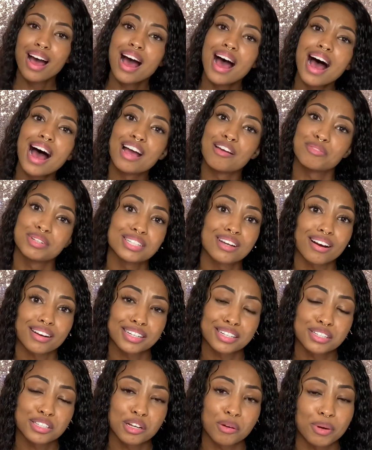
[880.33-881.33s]
I've been talking
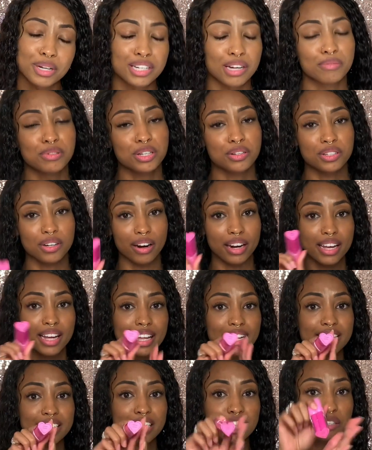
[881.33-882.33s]
so much. I'm so sorry.
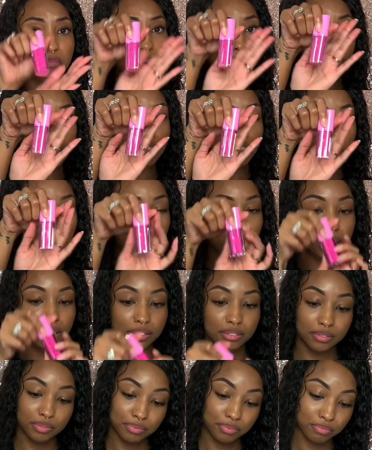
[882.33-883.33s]
This is melodrama.
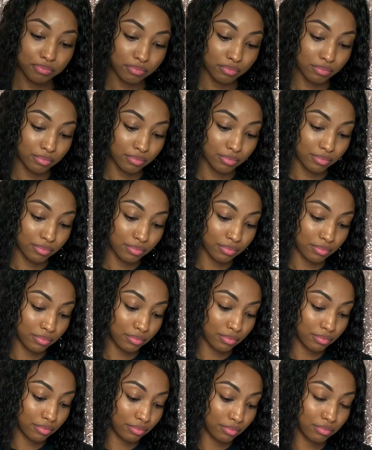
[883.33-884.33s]

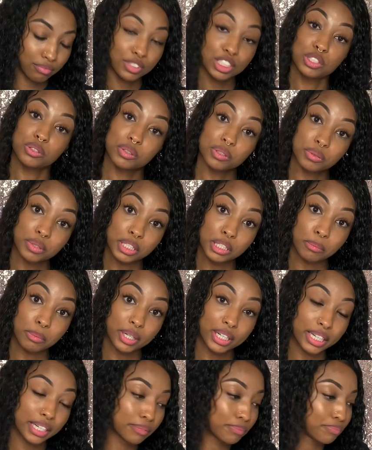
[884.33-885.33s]
This one's really pretty.